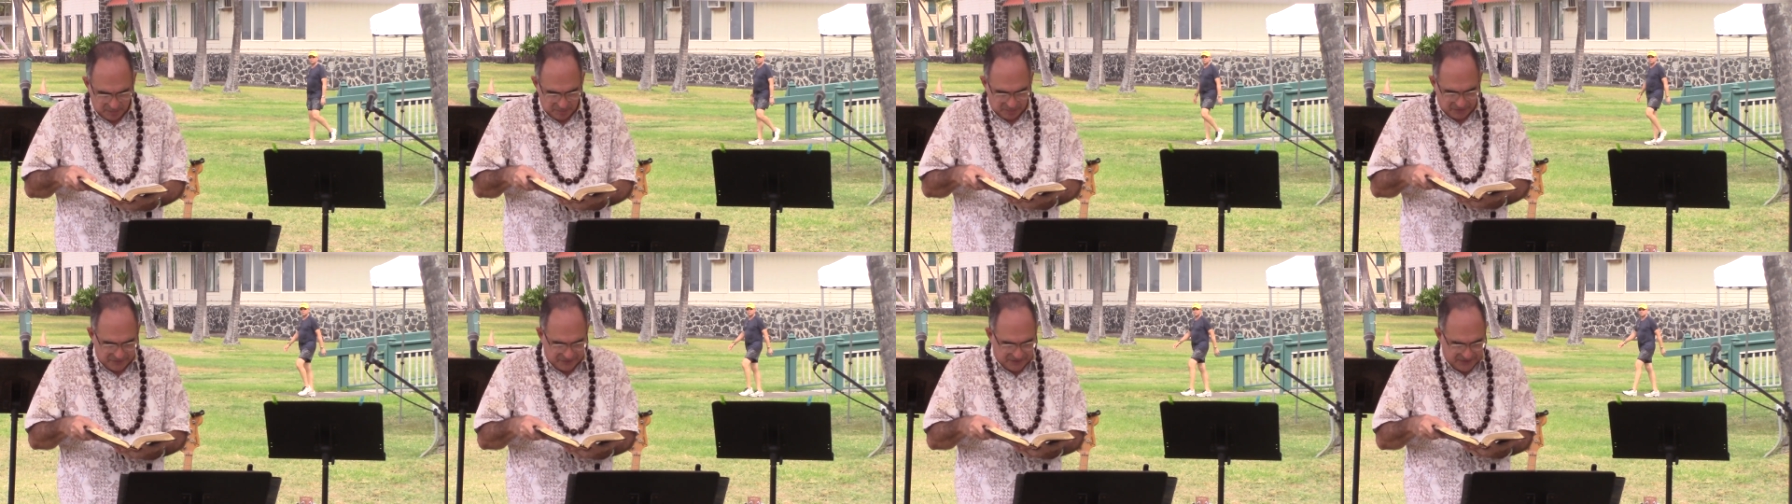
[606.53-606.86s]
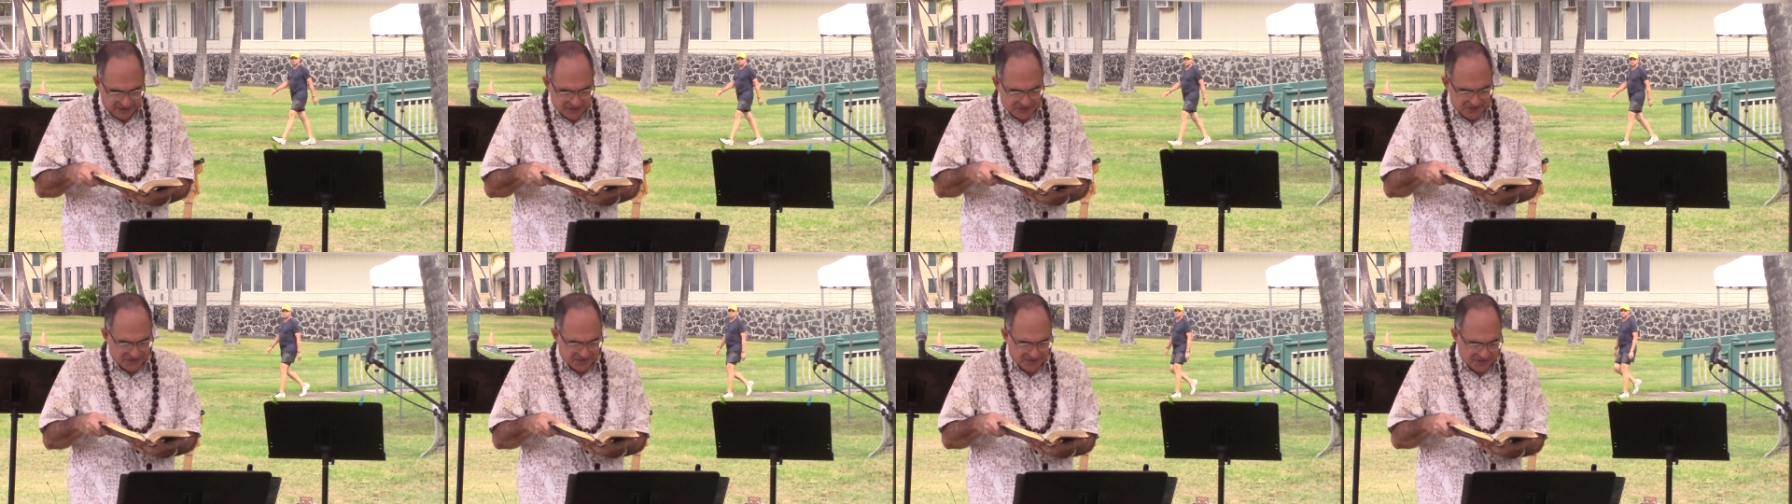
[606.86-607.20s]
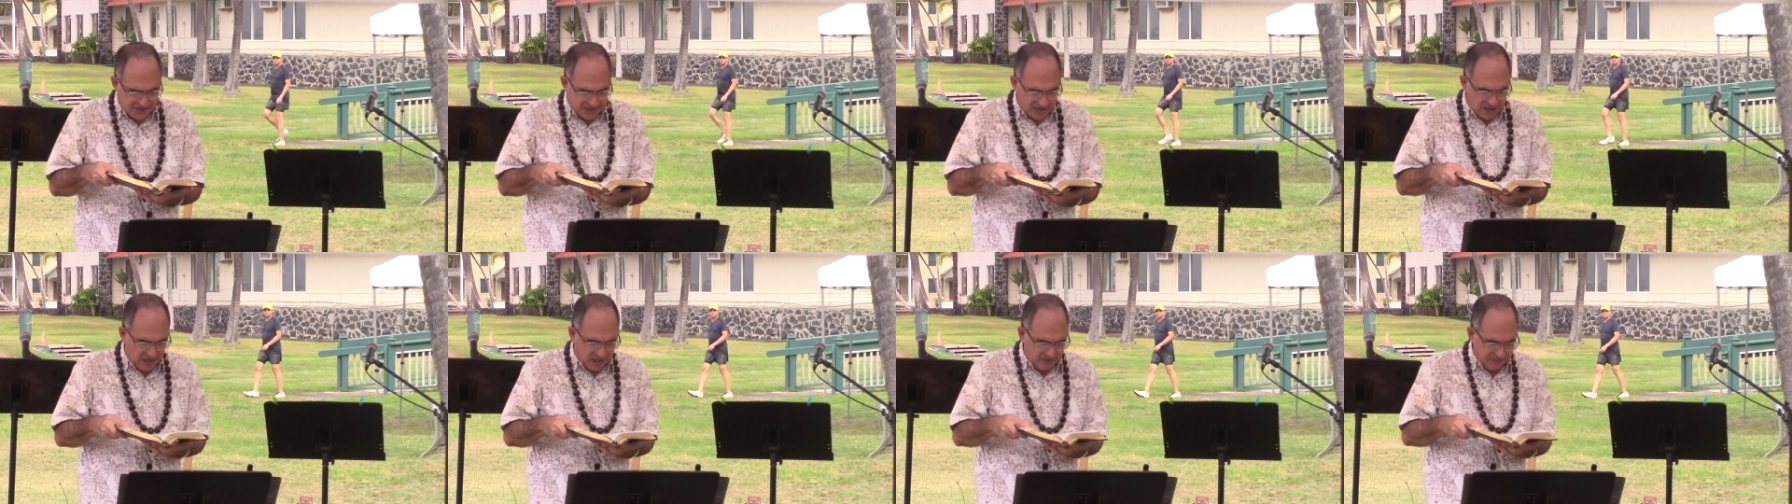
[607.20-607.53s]
But this is
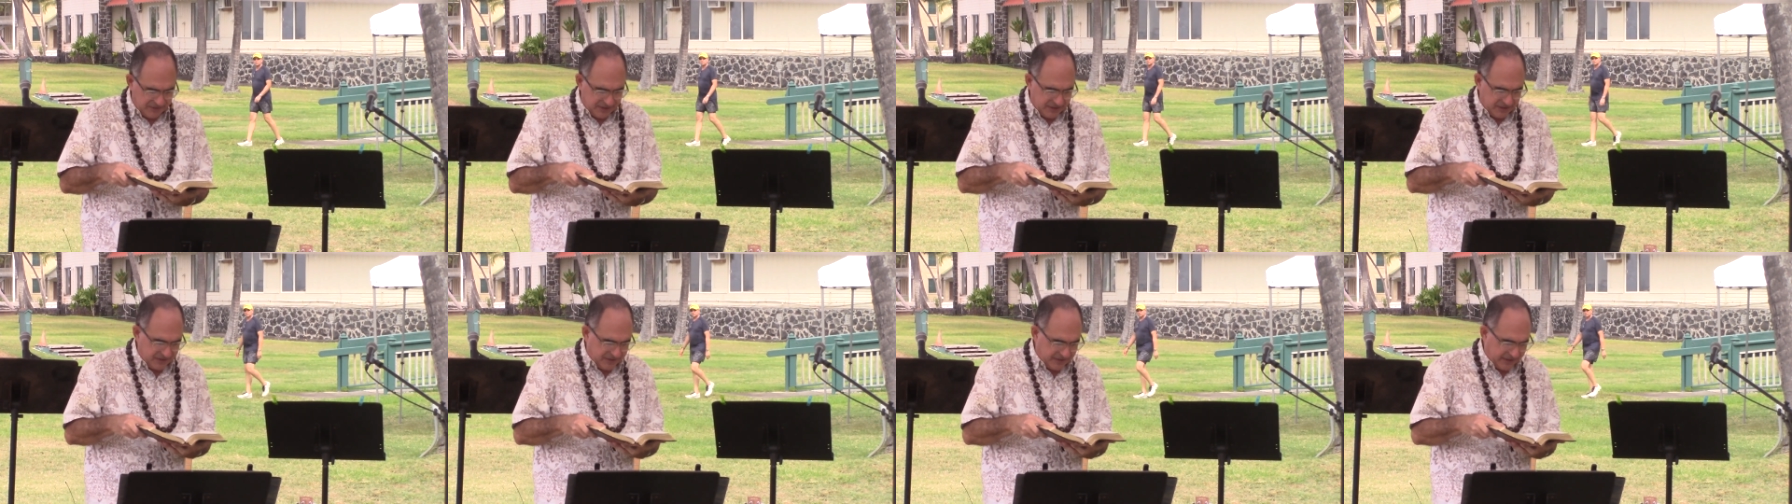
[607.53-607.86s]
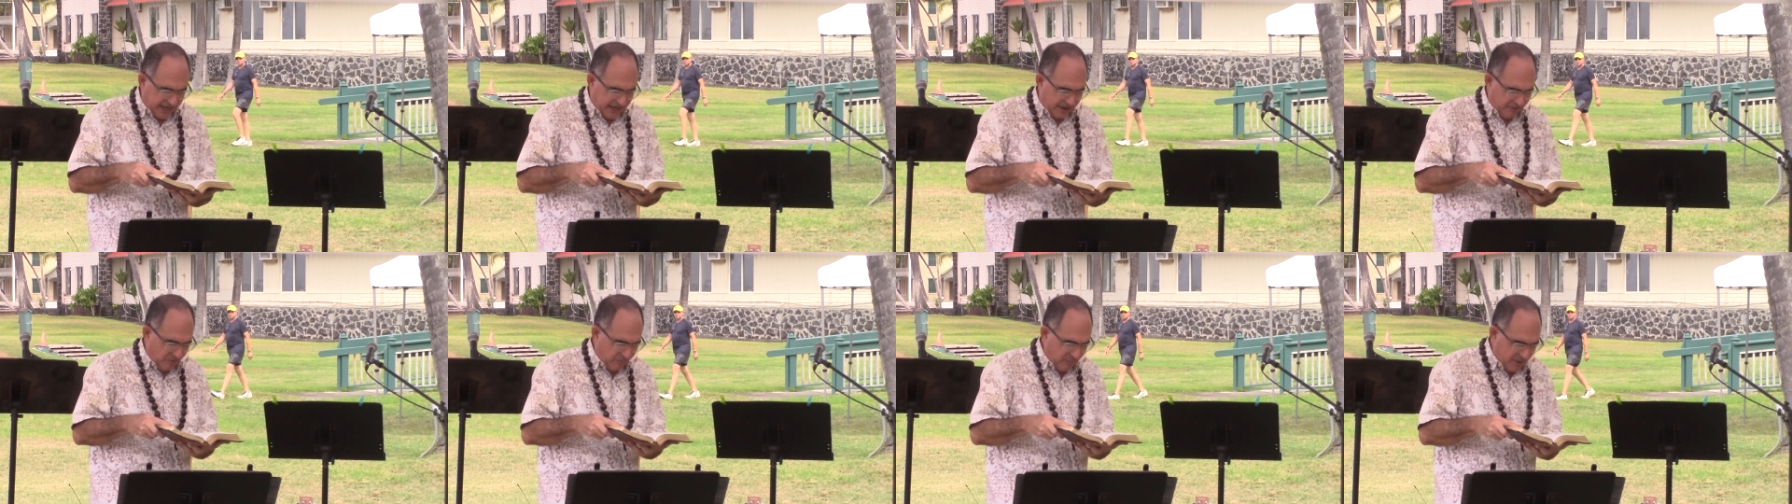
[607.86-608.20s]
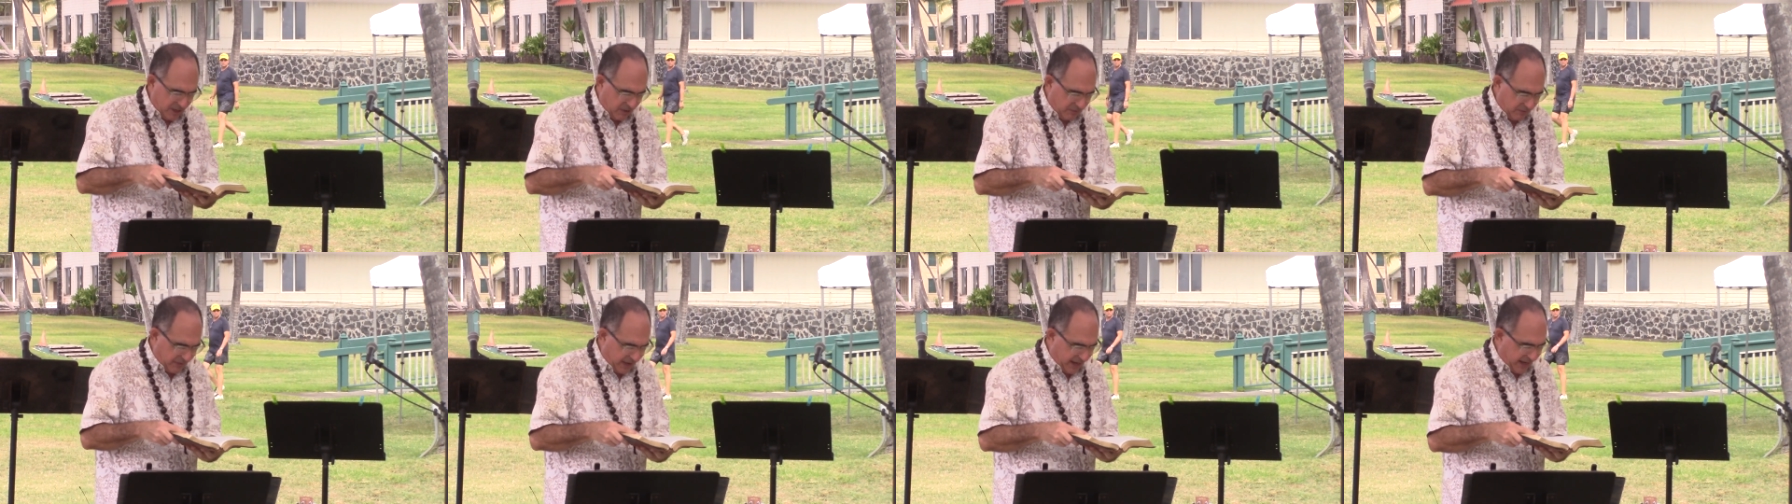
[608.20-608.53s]
the covenant that I will
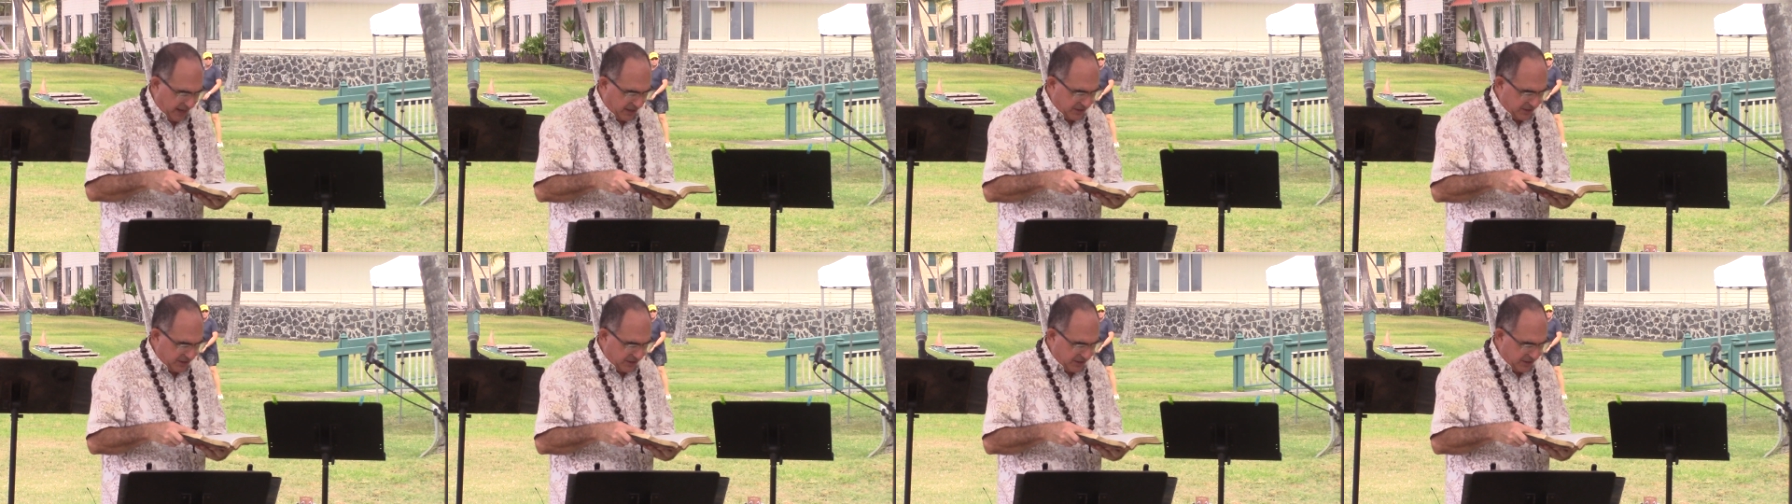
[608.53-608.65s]
make with the